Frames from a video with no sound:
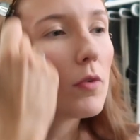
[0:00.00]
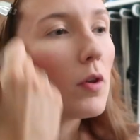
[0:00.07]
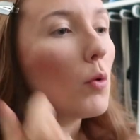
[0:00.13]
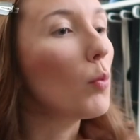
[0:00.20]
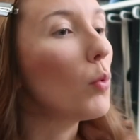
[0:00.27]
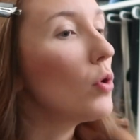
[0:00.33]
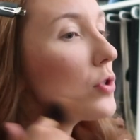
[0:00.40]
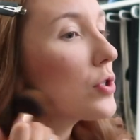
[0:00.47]

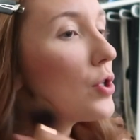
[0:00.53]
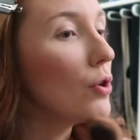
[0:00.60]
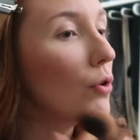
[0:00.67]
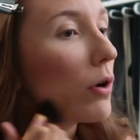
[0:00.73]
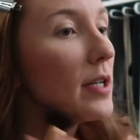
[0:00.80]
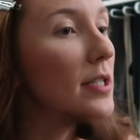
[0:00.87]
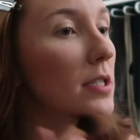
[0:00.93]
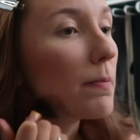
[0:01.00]
we'll
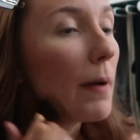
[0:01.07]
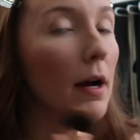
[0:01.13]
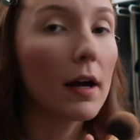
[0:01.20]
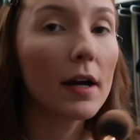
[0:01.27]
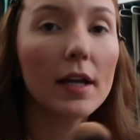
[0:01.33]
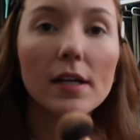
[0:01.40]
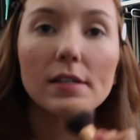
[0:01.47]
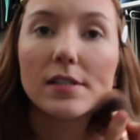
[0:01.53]
do
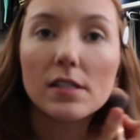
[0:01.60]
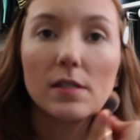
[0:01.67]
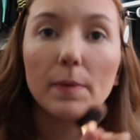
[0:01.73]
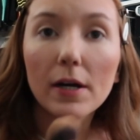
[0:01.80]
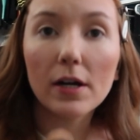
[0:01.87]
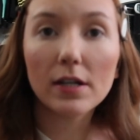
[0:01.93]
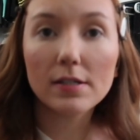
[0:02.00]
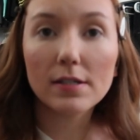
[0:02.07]
asparagus.
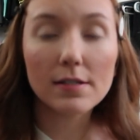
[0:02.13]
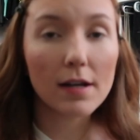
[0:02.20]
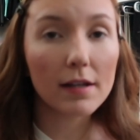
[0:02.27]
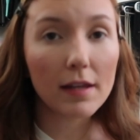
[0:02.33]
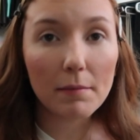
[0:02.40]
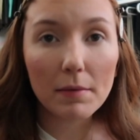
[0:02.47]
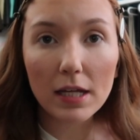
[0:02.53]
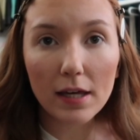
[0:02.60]
Asparagus is
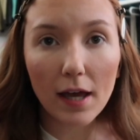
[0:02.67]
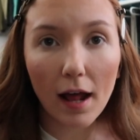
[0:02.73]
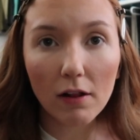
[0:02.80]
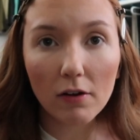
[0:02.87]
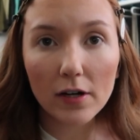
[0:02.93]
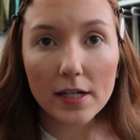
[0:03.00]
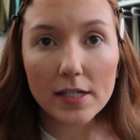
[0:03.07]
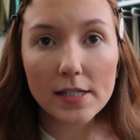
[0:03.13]
not that many
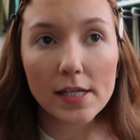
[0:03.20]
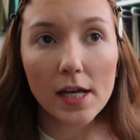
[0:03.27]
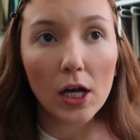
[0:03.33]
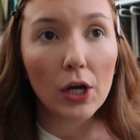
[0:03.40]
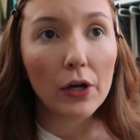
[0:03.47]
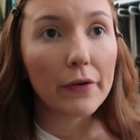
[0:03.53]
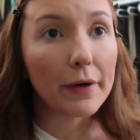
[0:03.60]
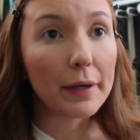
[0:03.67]
calories.
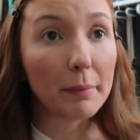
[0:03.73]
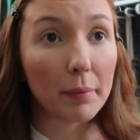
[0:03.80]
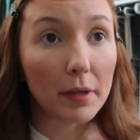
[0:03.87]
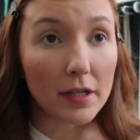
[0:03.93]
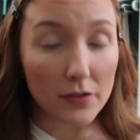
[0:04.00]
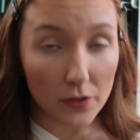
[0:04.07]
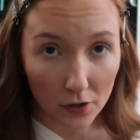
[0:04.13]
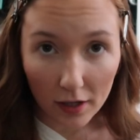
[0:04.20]
Green
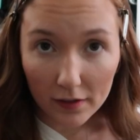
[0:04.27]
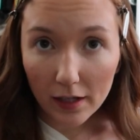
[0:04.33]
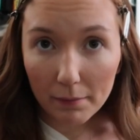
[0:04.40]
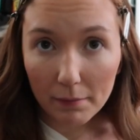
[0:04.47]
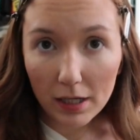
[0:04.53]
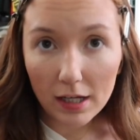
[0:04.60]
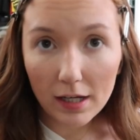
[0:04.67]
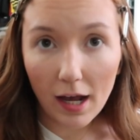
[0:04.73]
beans are not
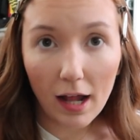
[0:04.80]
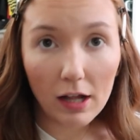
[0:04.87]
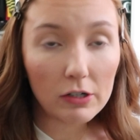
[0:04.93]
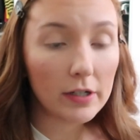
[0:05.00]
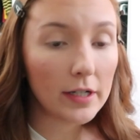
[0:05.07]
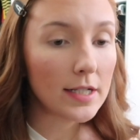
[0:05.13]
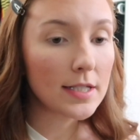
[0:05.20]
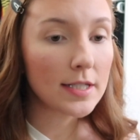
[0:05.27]
that many
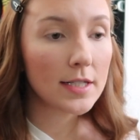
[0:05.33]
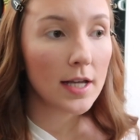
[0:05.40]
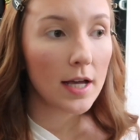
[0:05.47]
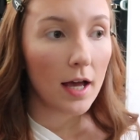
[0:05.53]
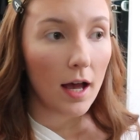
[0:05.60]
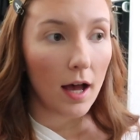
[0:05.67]
calories.